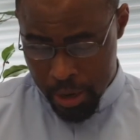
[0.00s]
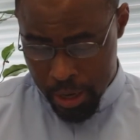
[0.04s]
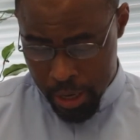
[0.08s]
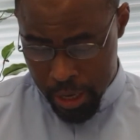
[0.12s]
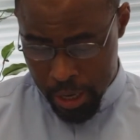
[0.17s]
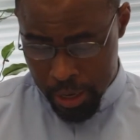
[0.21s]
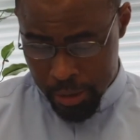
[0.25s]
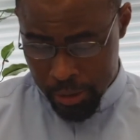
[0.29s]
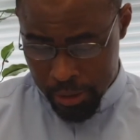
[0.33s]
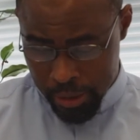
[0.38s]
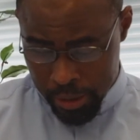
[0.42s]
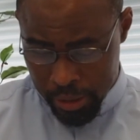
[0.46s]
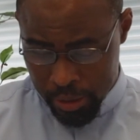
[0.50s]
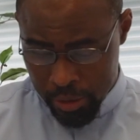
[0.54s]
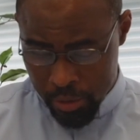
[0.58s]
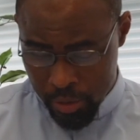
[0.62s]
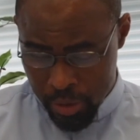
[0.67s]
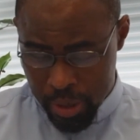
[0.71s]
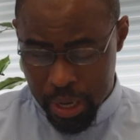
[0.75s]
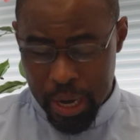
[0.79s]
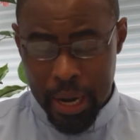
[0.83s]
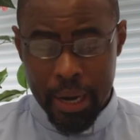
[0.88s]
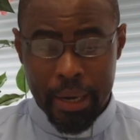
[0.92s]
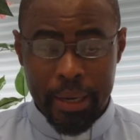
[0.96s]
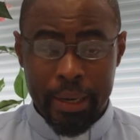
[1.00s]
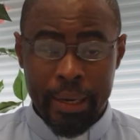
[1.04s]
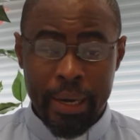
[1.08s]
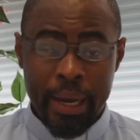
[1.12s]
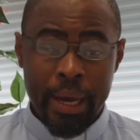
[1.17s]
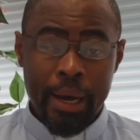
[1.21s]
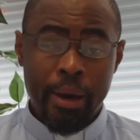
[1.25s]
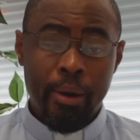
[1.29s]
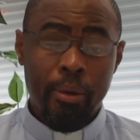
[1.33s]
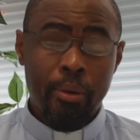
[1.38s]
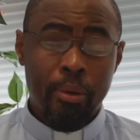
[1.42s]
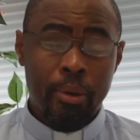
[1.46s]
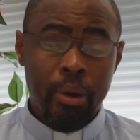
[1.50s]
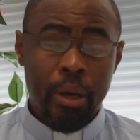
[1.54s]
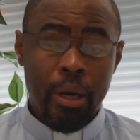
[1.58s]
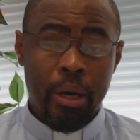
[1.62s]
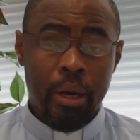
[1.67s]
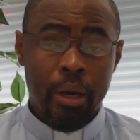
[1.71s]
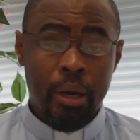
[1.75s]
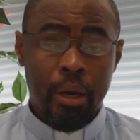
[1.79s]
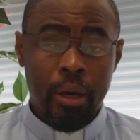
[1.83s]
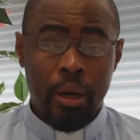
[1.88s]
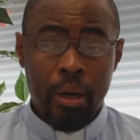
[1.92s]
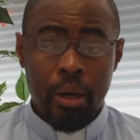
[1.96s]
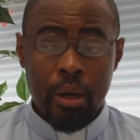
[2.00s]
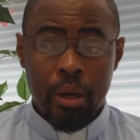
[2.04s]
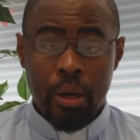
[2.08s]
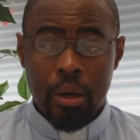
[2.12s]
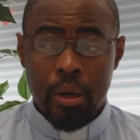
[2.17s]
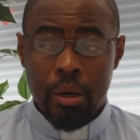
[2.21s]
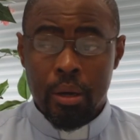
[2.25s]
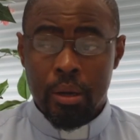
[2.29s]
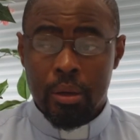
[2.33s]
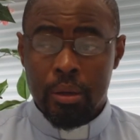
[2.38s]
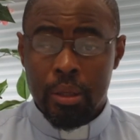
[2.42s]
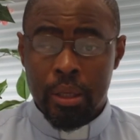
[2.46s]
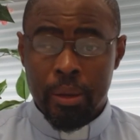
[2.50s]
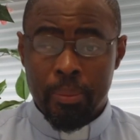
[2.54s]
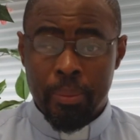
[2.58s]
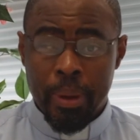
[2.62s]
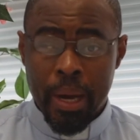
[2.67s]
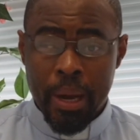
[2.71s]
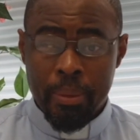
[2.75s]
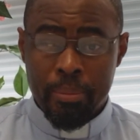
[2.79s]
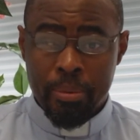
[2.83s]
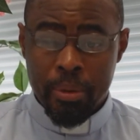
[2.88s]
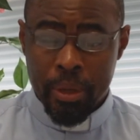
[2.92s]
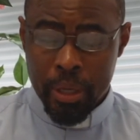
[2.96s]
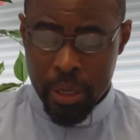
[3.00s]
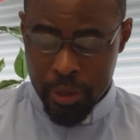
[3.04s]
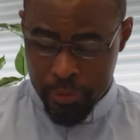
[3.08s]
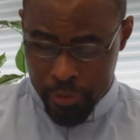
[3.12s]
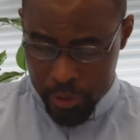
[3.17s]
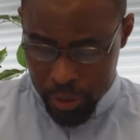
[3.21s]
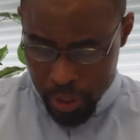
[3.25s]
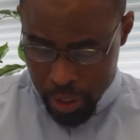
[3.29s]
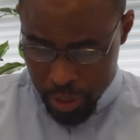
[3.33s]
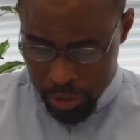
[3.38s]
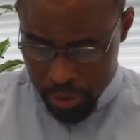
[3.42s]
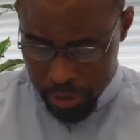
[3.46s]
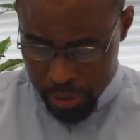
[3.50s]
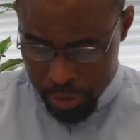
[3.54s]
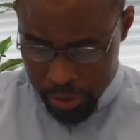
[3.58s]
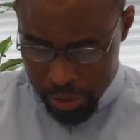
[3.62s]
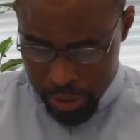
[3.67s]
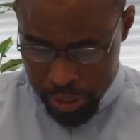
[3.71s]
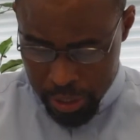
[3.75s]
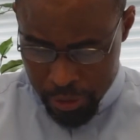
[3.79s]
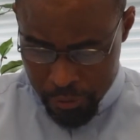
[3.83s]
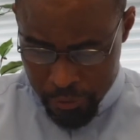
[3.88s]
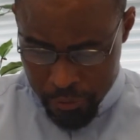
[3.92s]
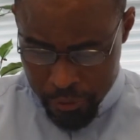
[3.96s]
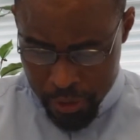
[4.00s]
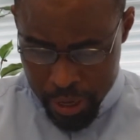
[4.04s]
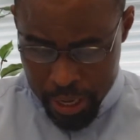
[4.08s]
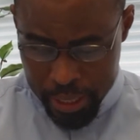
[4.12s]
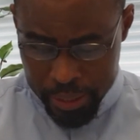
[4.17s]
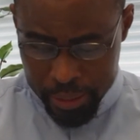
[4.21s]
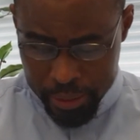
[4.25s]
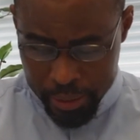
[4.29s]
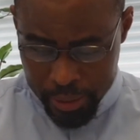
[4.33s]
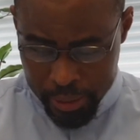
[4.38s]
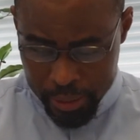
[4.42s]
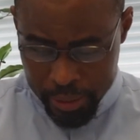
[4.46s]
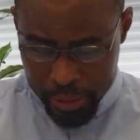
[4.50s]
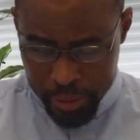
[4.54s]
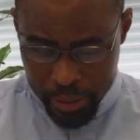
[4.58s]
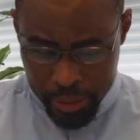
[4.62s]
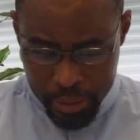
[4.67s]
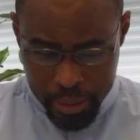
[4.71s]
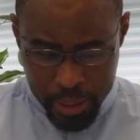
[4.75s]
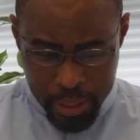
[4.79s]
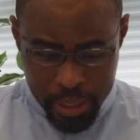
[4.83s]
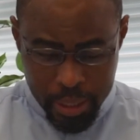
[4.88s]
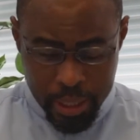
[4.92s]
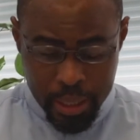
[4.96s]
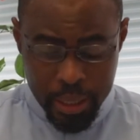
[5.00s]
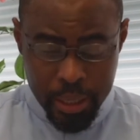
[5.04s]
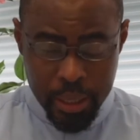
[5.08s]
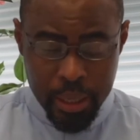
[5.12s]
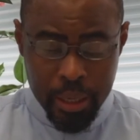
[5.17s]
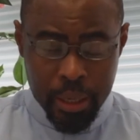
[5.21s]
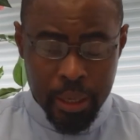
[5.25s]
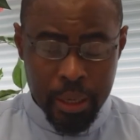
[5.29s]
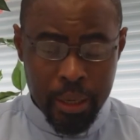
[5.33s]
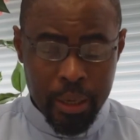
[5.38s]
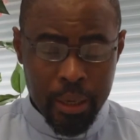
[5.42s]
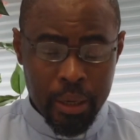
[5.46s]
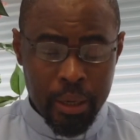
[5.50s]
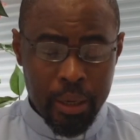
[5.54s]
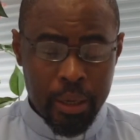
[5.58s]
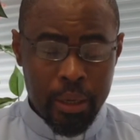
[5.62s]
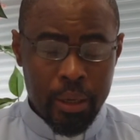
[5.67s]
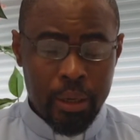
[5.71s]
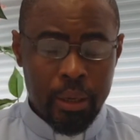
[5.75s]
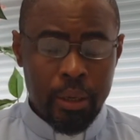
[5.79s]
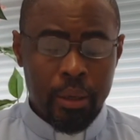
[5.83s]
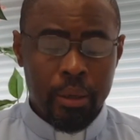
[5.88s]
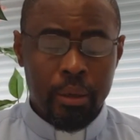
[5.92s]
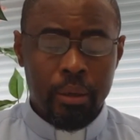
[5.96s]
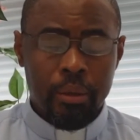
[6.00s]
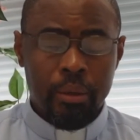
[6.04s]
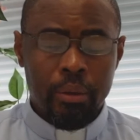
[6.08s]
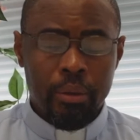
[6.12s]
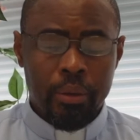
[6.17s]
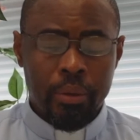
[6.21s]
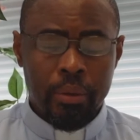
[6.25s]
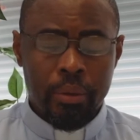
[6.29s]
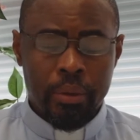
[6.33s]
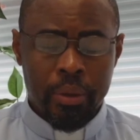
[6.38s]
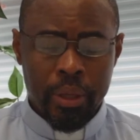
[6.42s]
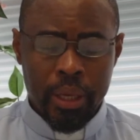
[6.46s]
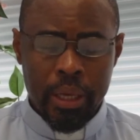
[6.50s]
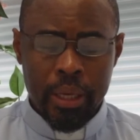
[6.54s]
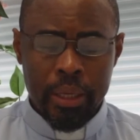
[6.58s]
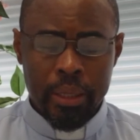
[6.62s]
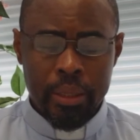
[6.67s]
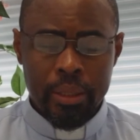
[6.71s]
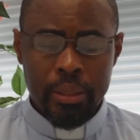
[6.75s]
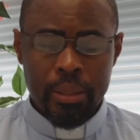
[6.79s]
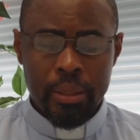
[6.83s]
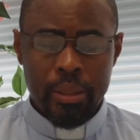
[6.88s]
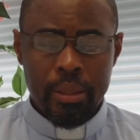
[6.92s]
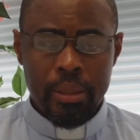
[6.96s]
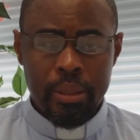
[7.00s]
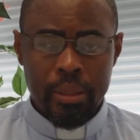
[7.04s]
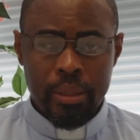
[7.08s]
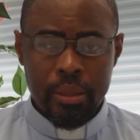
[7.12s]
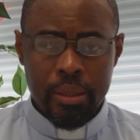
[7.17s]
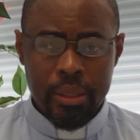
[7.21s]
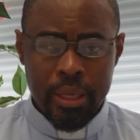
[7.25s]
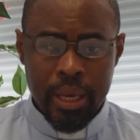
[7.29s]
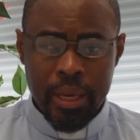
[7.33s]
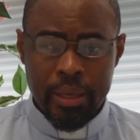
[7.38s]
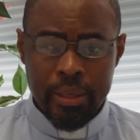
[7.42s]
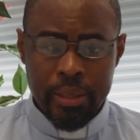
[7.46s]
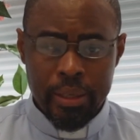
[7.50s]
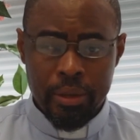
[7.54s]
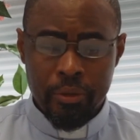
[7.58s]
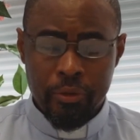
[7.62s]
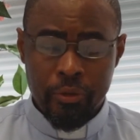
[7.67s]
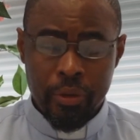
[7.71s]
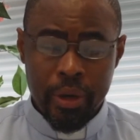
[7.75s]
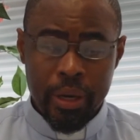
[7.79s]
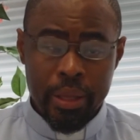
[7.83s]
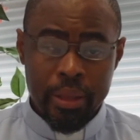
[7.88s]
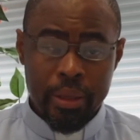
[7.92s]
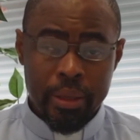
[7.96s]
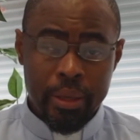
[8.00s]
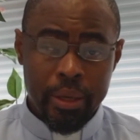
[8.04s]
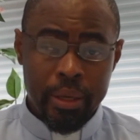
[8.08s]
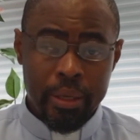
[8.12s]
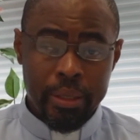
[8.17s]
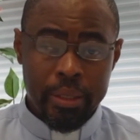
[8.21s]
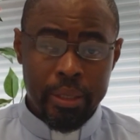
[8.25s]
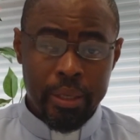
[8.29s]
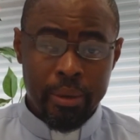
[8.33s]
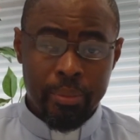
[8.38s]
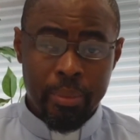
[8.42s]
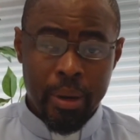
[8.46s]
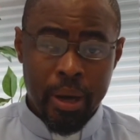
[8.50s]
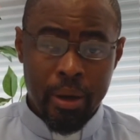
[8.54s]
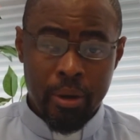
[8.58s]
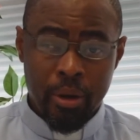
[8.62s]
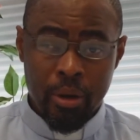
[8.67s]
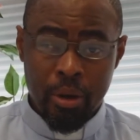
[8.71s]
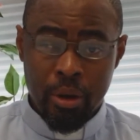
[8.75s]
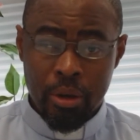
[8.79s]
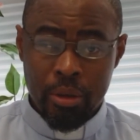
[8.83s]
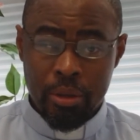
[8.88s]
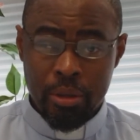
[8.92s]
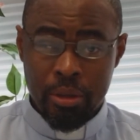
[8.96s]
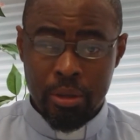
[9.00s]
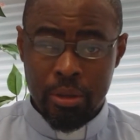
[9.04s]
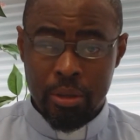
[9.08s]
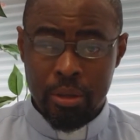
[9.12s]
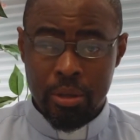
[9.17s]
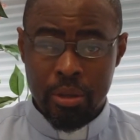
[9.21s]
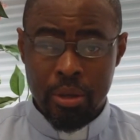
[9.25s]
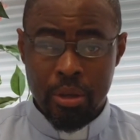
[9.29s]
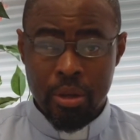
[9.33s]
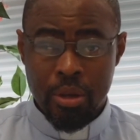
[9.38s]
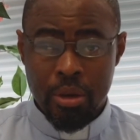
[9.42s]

uh, look at now. Uh, the Bible gives us different uh, things, says different things about God's